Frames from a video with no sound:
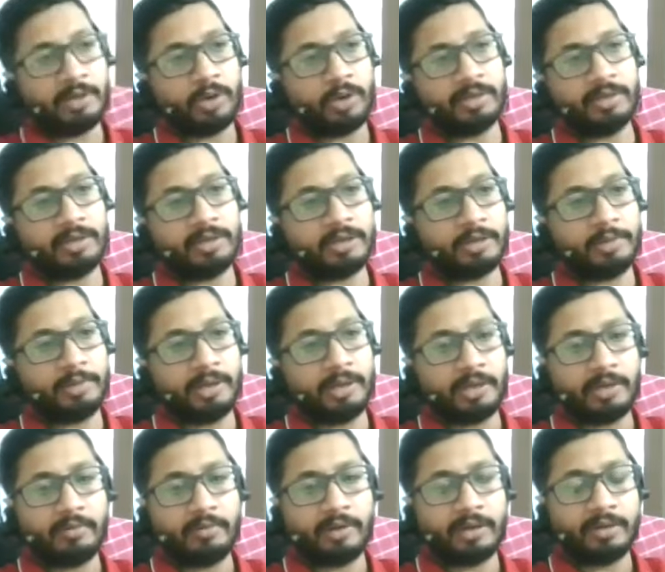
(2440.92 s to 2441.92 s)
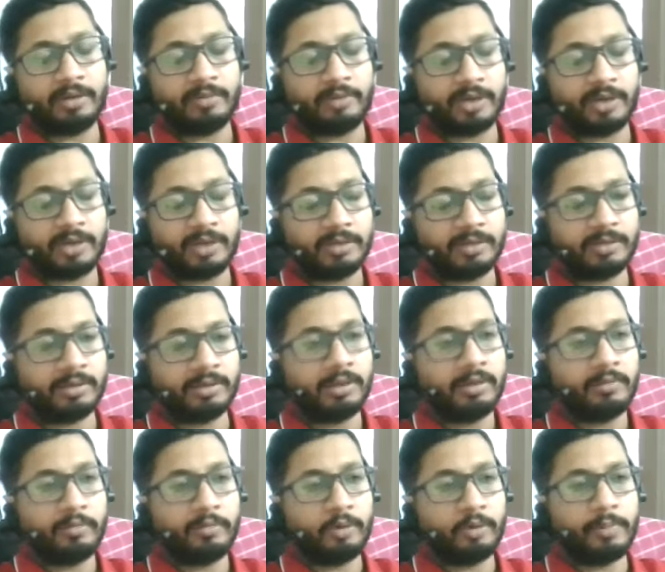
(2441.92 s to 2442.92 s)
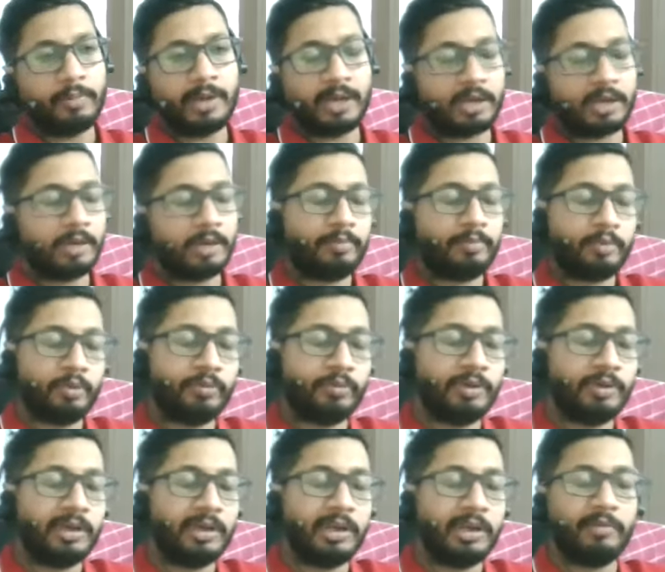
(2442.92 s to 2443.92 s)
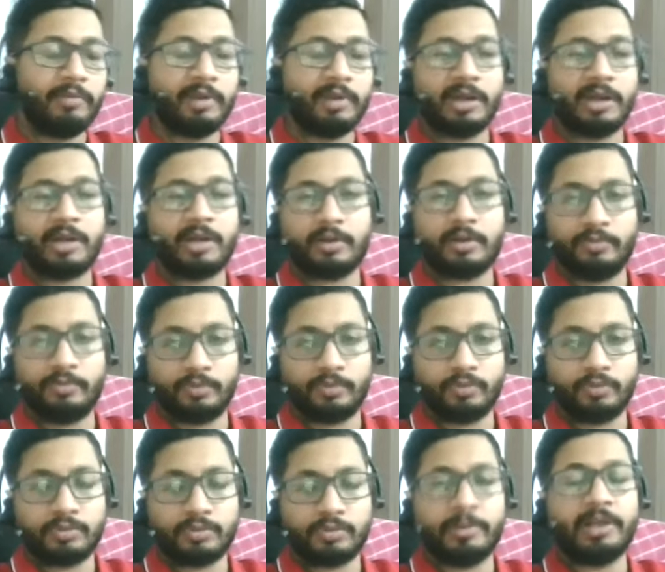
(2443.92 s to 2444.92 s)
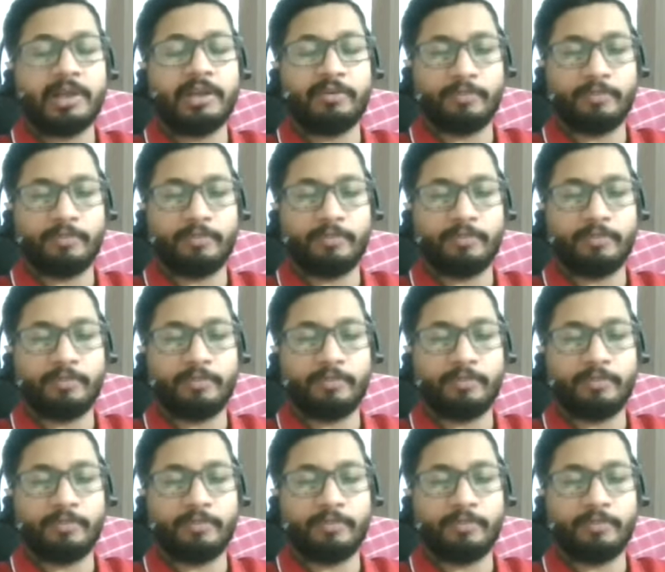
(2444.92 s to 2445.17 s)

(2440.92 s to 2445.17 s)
is incremental, what is full backup, you will never get confused. Believe